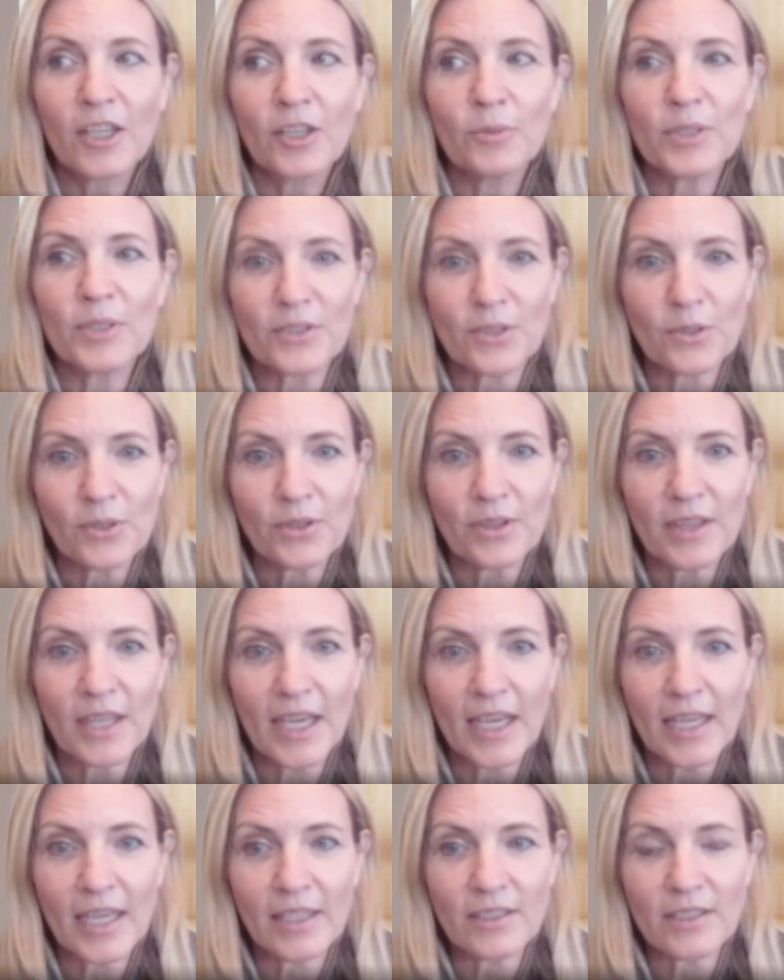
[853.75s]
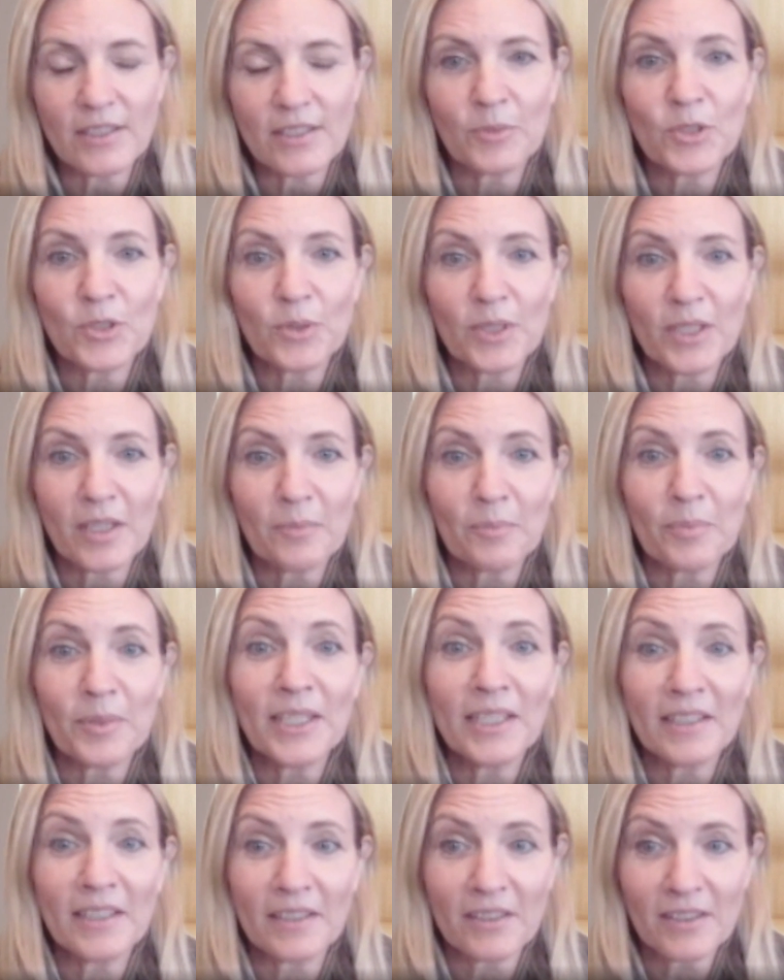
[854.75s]
We sold that to a
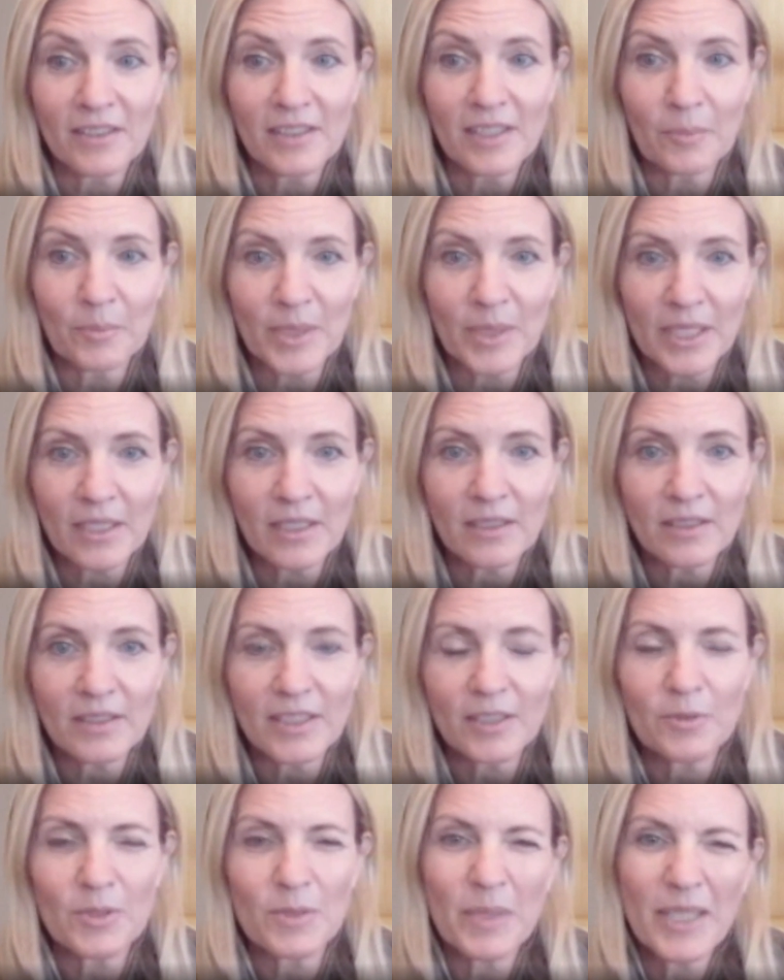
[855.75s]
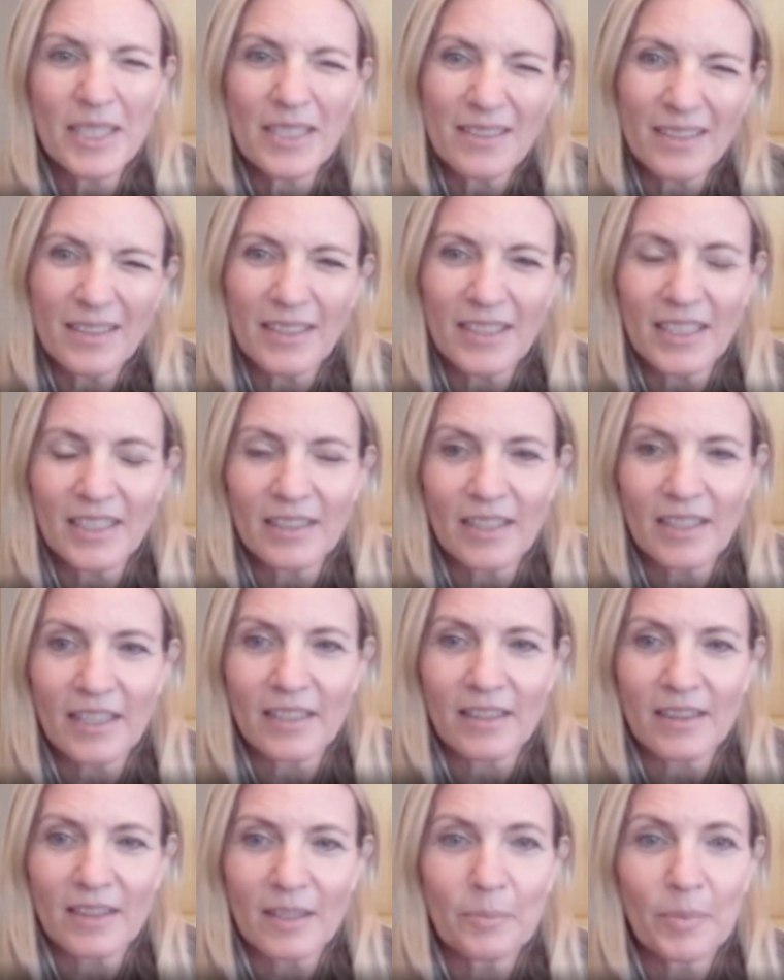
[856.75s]
company in Colombia. It was basically
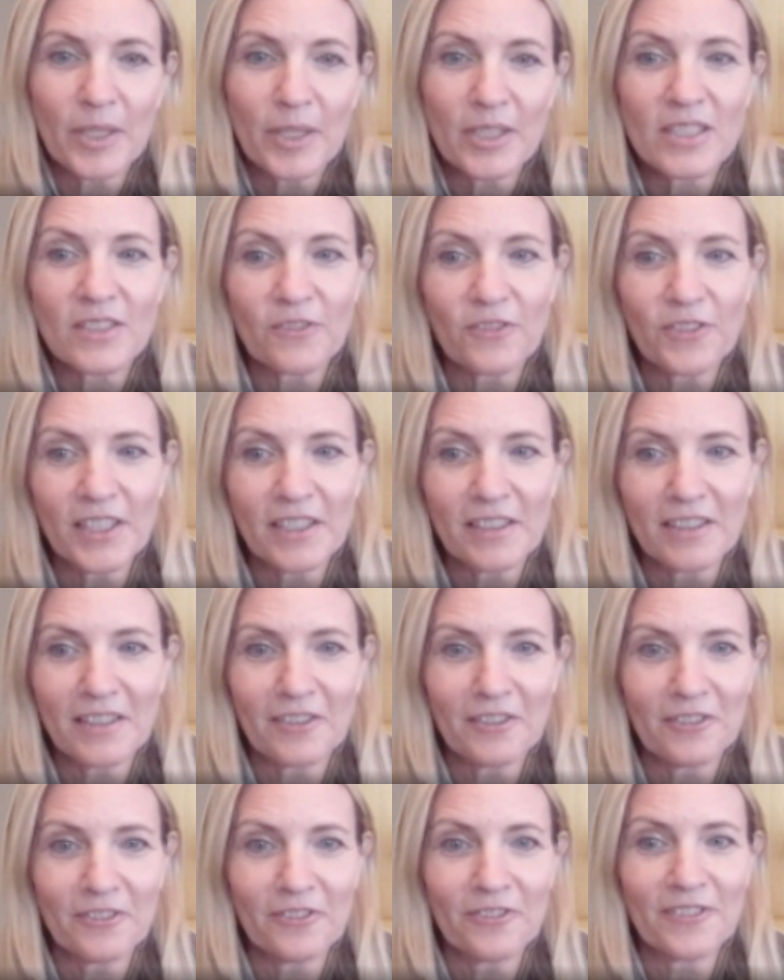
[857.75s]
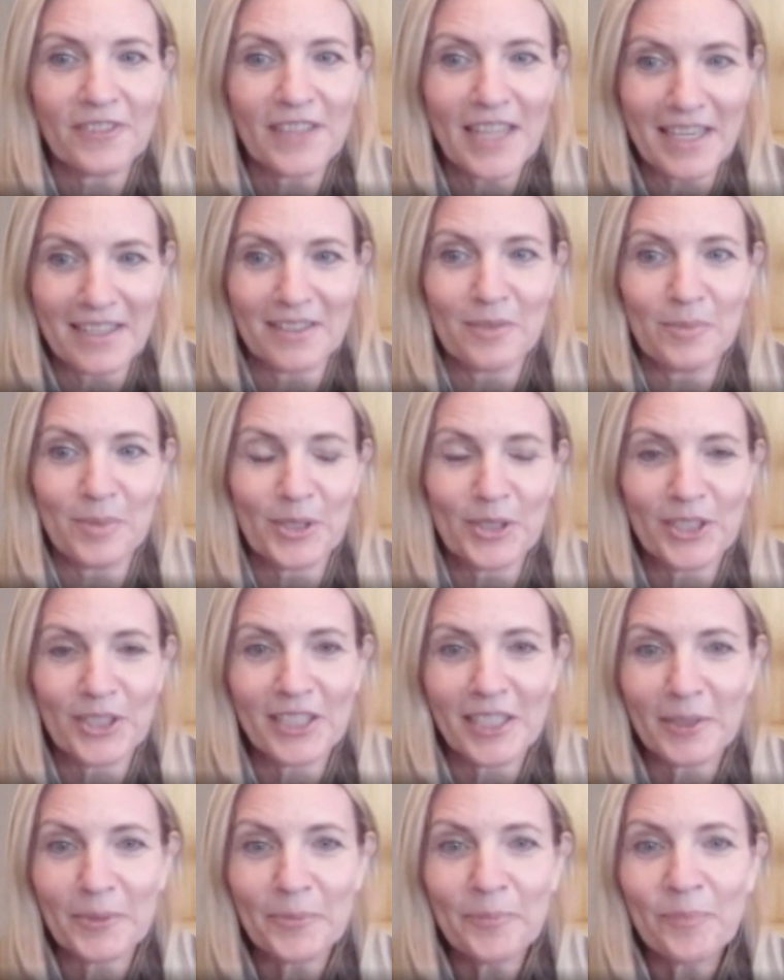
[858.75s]
like the BuzzFeed of Latin
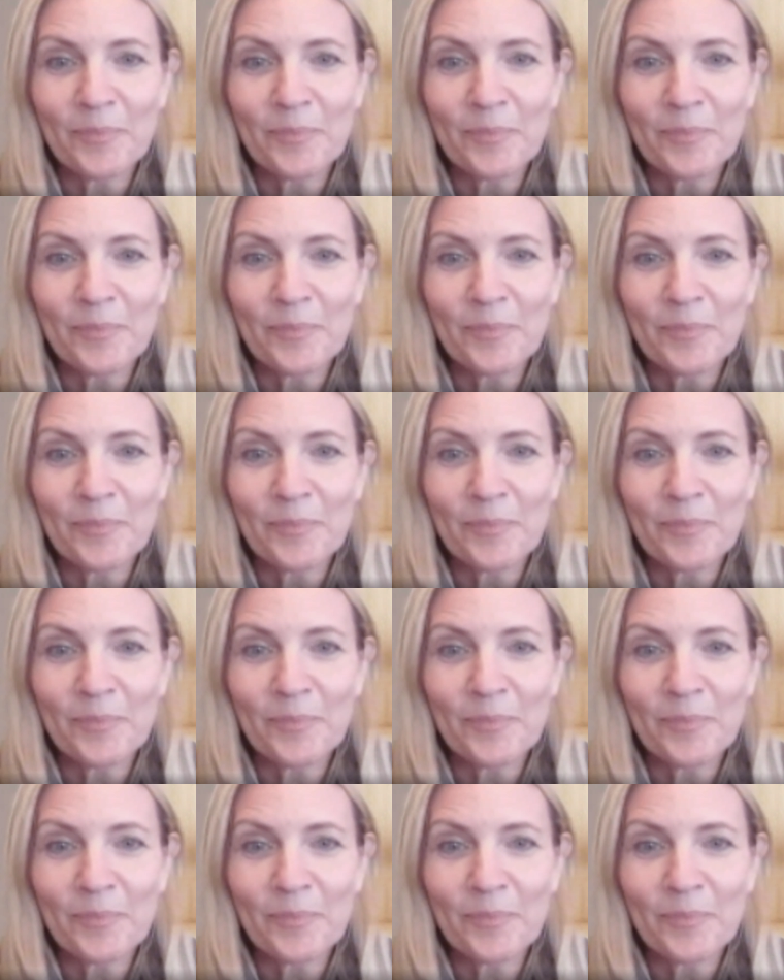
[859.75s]
America.